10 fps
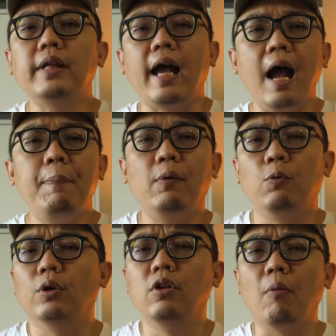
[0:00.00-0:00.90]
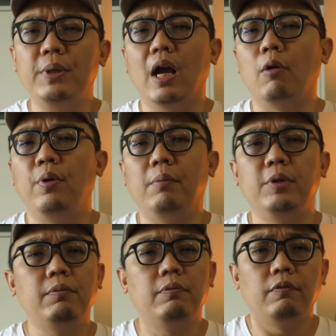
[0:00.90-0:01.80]
that iPad will not be our
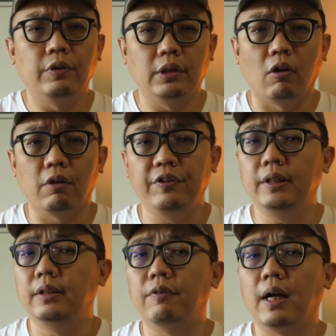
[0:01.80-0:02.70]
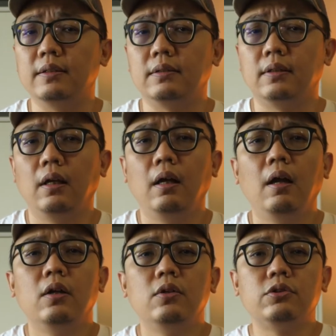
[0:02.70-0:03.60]
primary photography device.
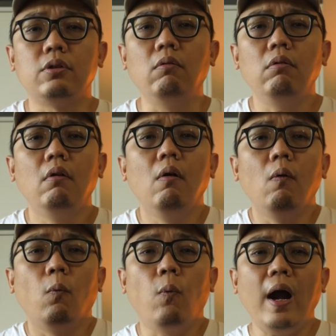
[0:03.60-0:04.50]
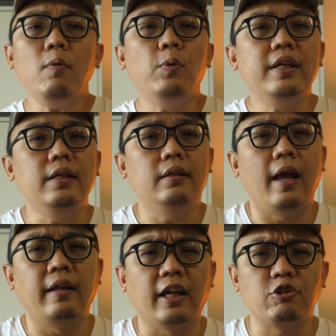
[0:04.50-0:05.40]
So why we need
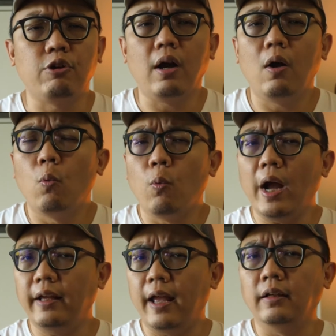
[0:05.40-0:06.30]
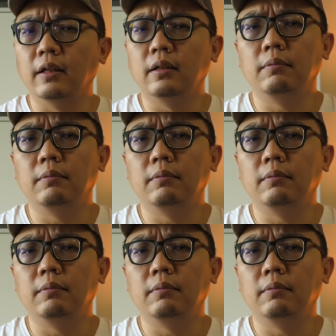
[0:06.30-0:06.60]
an extra wide angle